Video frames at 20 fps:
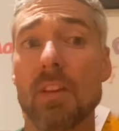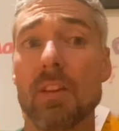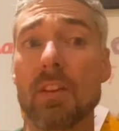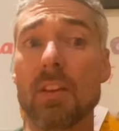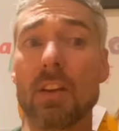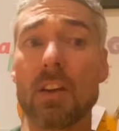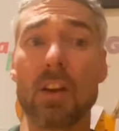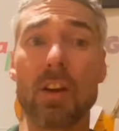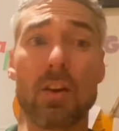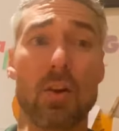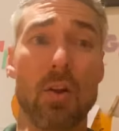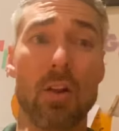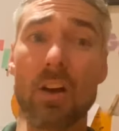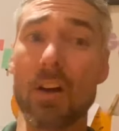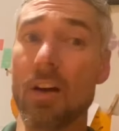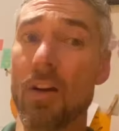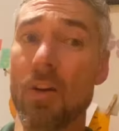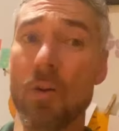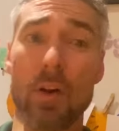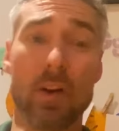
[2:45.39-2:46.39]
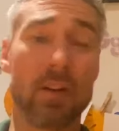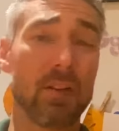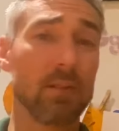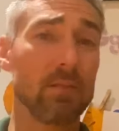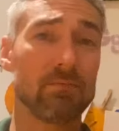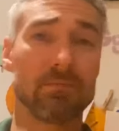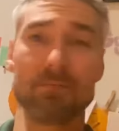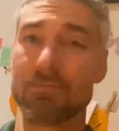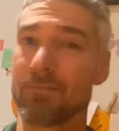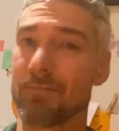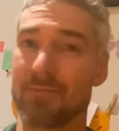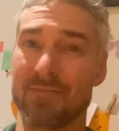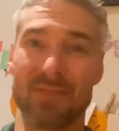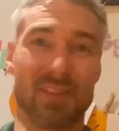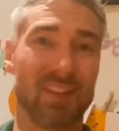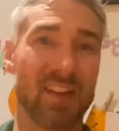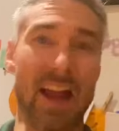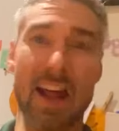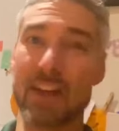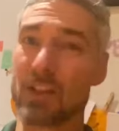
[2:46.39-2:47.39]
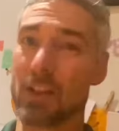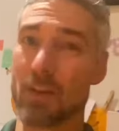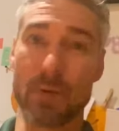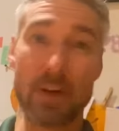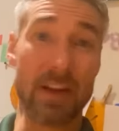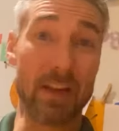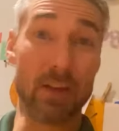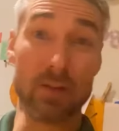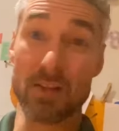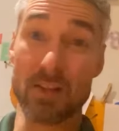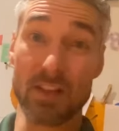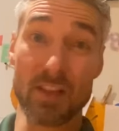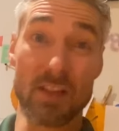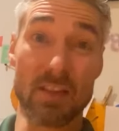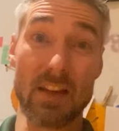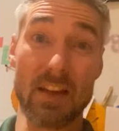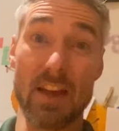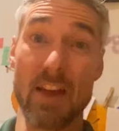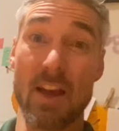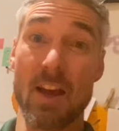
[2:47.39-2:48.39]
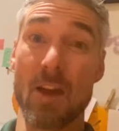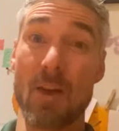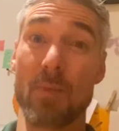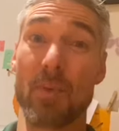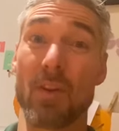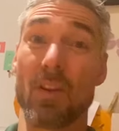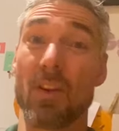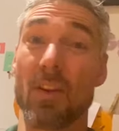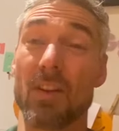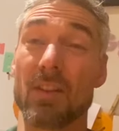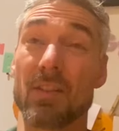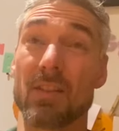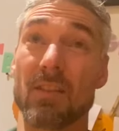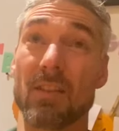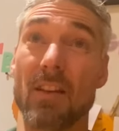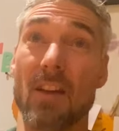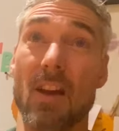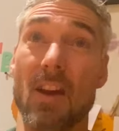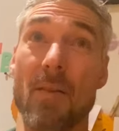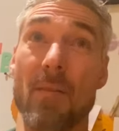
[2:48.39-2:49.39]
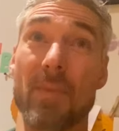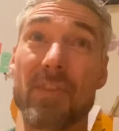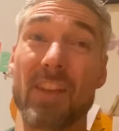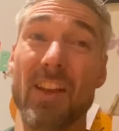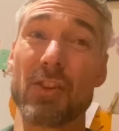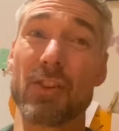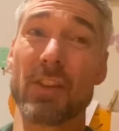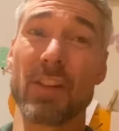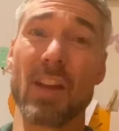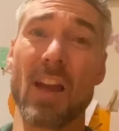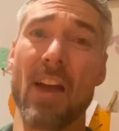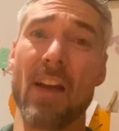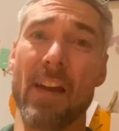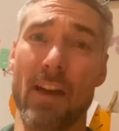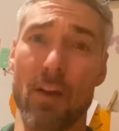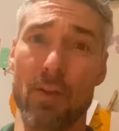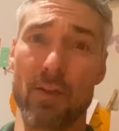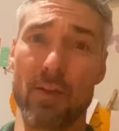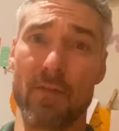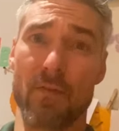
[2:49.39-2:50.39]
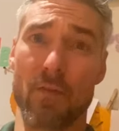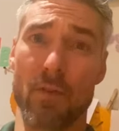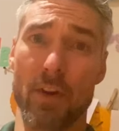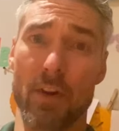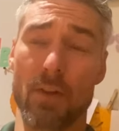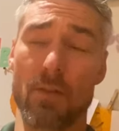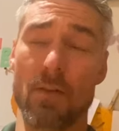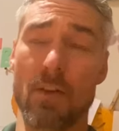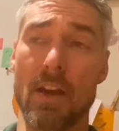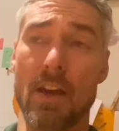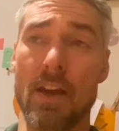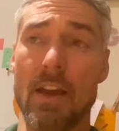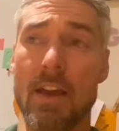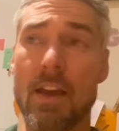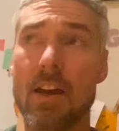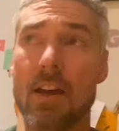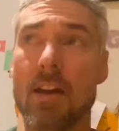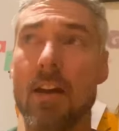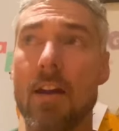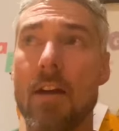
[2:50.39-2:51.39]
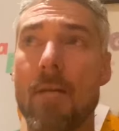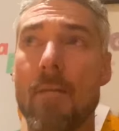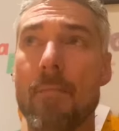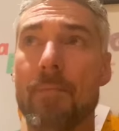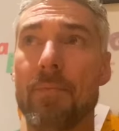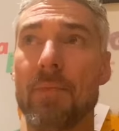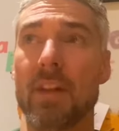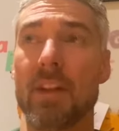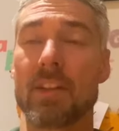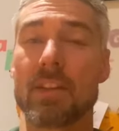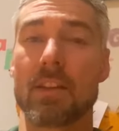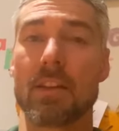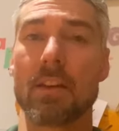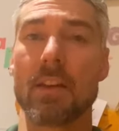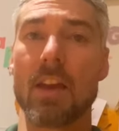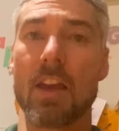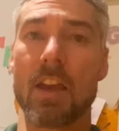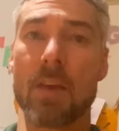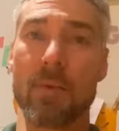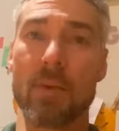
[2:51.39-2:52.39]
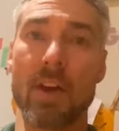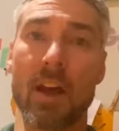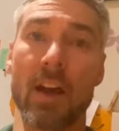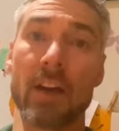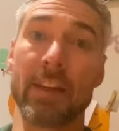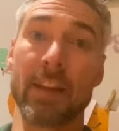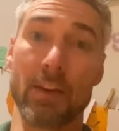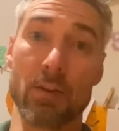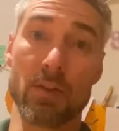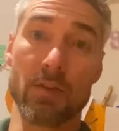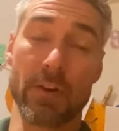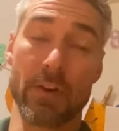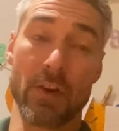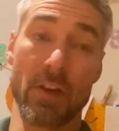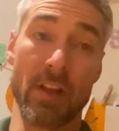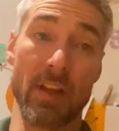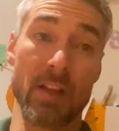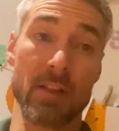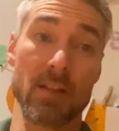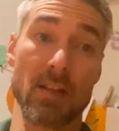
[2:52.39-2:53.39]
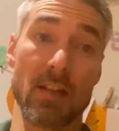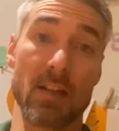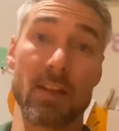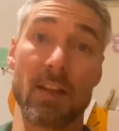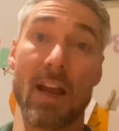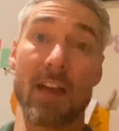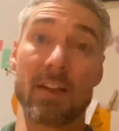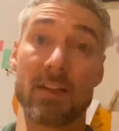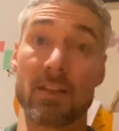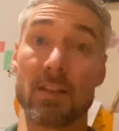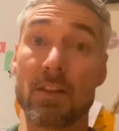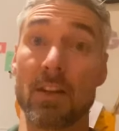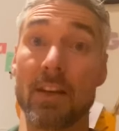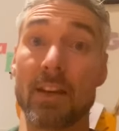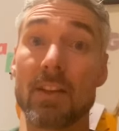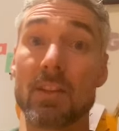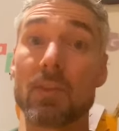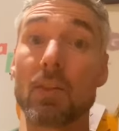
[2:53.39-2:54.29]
The canola oil, not so many uses, because it's actually not healthy for you. It can be kind of dangerous for you to eat. There's a lot of toxins in it.